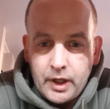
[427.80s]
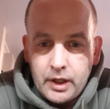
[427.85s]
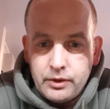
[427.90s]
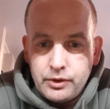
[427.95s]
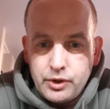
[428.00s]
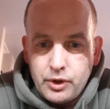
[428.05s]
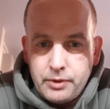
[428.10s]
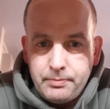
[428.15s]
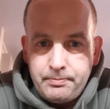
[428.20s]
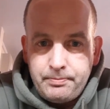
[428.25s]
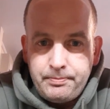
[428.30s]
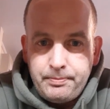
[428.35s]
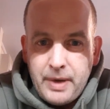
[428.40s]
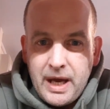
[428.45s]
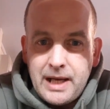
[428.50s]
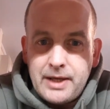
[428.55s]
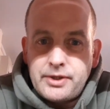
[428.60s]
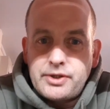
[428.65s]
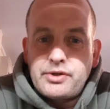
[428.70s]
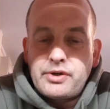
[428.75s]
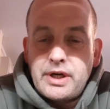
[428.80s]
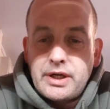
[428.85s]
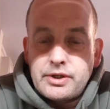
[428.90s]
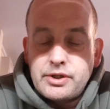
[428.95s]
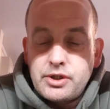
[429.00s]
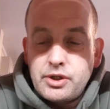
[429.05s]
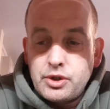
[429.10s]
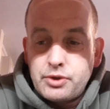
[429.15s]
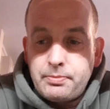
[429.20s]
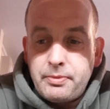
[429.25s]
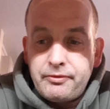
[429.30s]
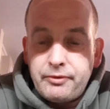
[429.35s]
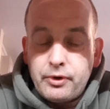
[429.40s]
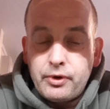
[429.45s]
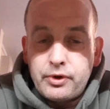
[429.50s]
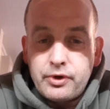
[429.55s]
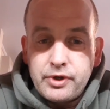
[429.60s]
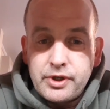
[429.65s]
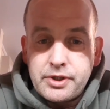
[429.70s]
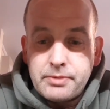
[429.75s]
joined Pallatrax just
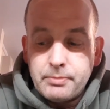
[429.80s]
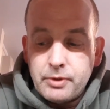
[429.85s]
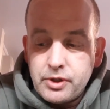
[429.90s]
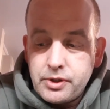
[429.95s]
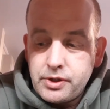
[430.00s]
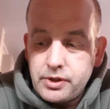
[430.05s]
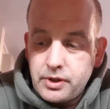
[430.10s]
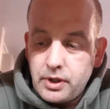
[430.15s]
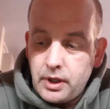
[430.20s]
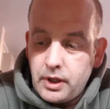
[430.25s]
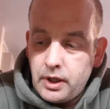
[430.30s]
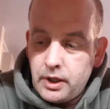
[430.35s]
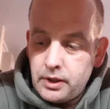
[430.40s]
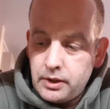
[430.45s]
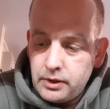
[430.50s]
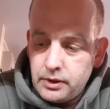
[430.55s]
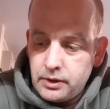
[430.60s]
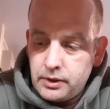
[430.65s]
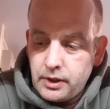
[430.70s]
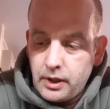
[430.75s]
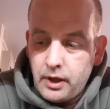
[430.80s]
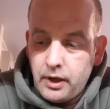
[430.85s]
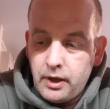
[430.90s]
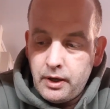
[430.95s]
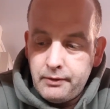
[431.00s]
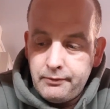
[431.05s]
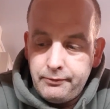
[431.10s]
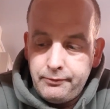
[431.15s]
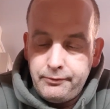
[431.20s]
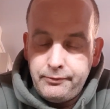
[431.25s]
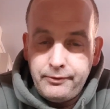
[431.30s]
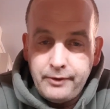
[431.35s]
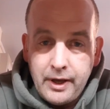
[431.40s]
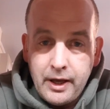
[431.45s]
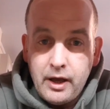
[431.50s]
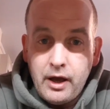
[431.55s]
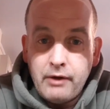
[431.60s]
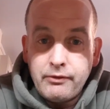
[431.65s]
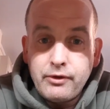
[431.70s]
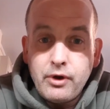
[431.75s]
before Christmas, and
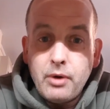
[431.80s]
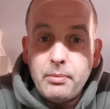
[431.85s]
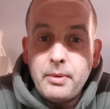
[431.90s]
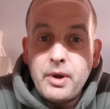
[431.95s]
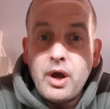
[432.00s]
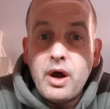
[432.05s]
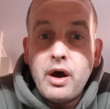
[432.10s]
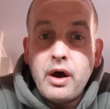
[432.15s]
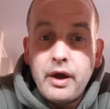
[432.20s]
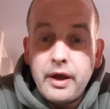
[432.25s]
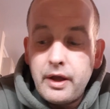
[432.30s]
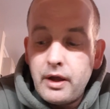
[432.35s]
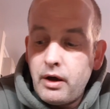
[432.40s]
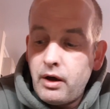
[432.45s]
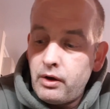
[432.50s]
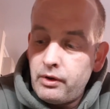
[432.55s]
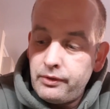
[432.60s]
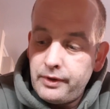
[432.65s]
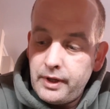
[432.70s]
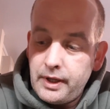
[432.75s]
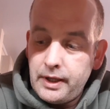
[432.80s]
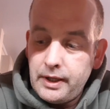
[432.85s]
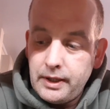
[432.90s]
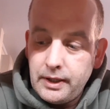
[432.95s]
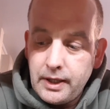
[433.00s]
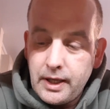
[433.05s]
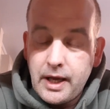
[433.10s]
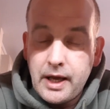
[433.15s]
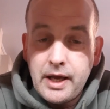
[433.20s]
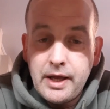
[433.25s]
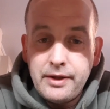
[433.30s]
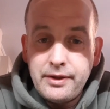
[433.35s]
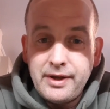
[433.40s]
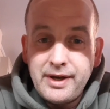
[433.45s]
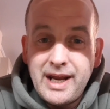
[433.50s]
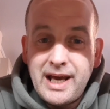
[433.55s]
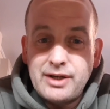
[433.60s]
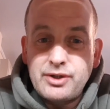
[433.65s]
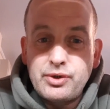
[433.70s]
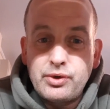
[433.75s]
I've got my eye on the
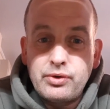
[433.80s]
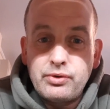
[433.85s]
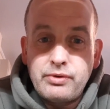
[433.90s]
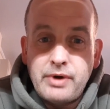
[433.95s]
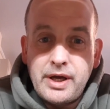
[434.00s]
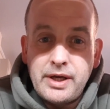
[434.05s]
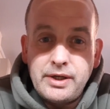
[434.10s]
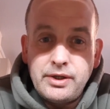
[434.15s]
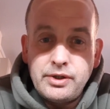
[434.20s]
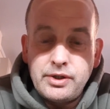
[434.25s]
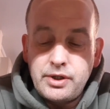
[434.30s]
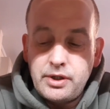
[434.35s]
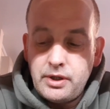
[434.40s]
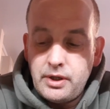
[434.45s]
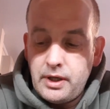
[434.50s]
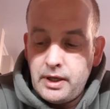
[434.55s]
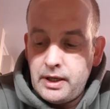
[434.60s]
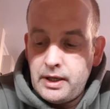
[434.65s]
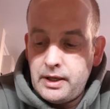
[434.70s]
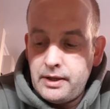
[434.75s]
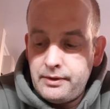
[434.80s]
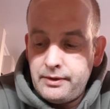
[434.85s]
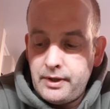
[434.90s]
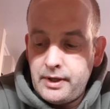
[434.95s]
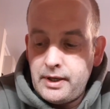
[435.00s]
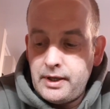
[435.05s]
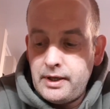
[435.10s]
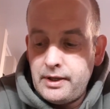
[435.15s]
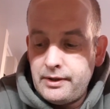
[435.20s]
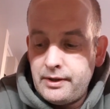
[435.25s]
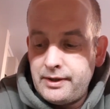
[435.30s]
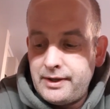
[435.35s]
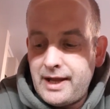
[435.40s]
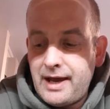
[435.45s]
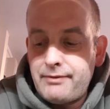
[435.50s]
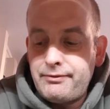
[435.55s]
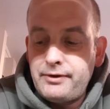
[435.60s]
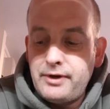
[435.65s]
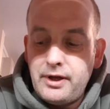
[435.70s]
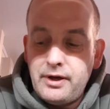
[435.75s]
natural range, the
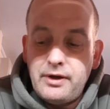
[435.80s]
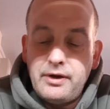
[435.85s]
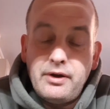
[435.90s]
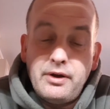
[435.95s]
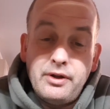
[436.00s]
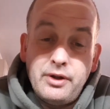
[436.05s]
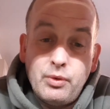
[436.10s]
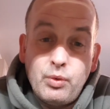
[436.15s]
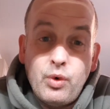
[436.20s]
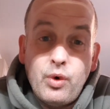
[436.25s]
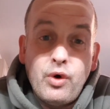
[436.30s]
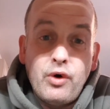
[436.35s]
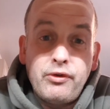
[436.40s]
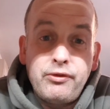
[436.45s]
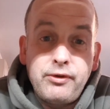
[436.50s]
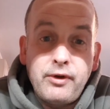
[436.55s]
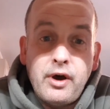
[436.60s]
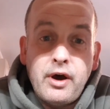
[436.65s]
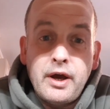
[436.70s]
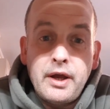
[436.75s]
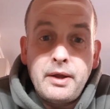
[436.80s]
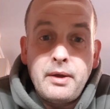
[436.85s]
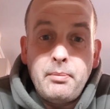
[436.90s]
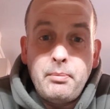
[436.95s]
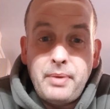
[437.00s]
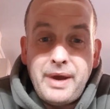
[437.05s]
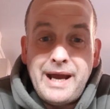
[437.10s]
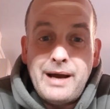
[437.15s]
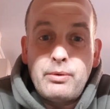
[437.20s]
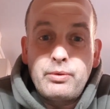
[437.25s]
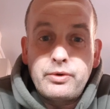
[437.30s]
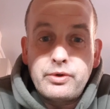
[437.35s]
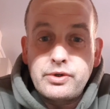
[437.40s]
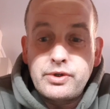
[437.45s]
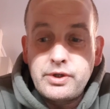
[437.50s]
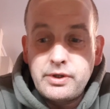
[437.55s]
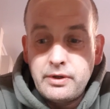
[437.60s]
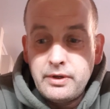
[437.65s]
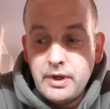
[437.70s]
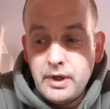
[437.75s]
Daphnia and the Waterfly
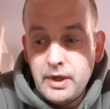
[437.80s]
powders.